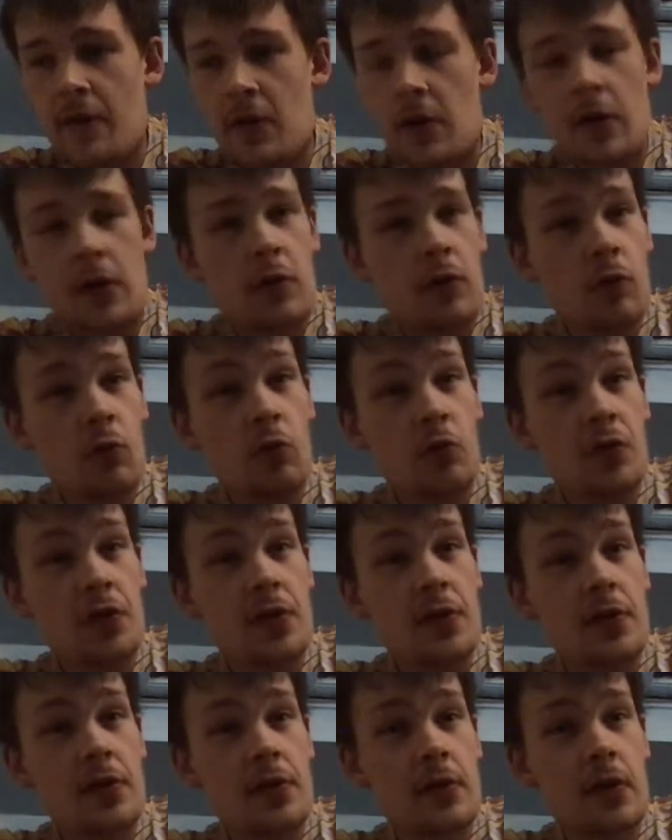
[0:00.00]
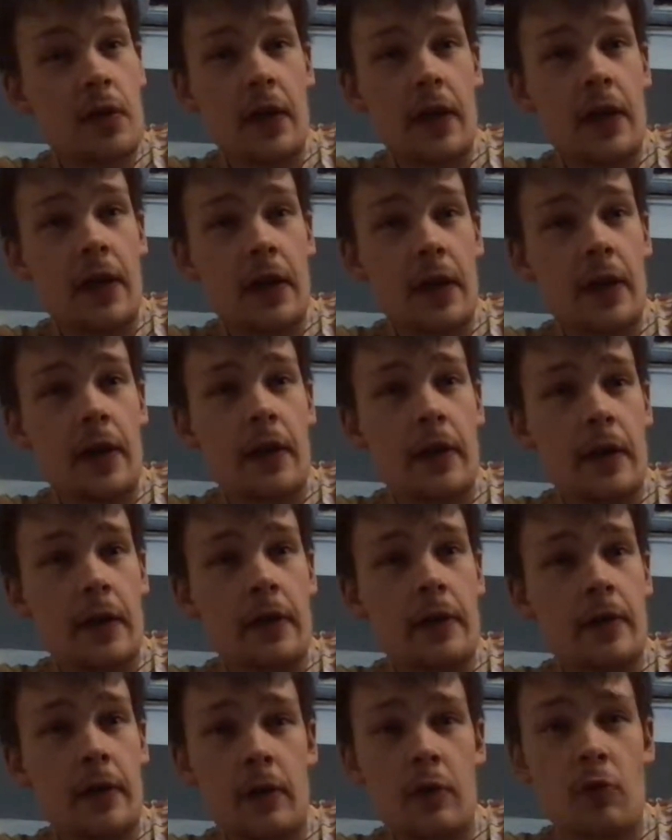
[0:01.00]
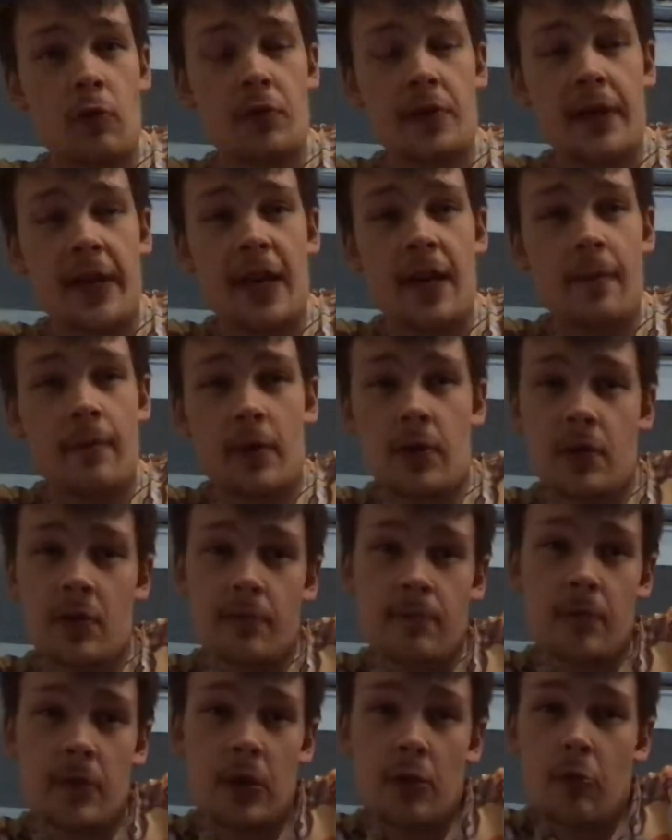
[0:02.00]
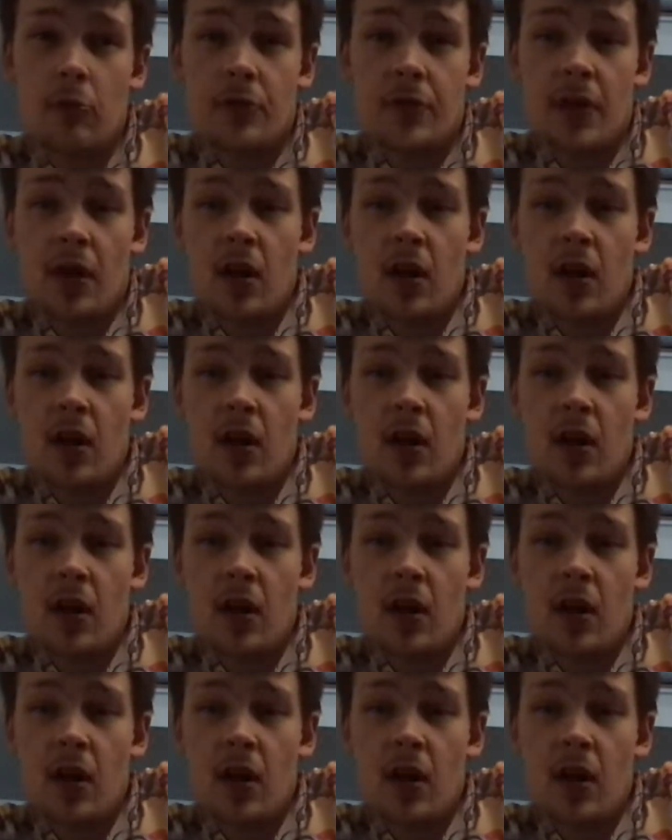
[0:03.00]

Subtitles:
very, very close game, because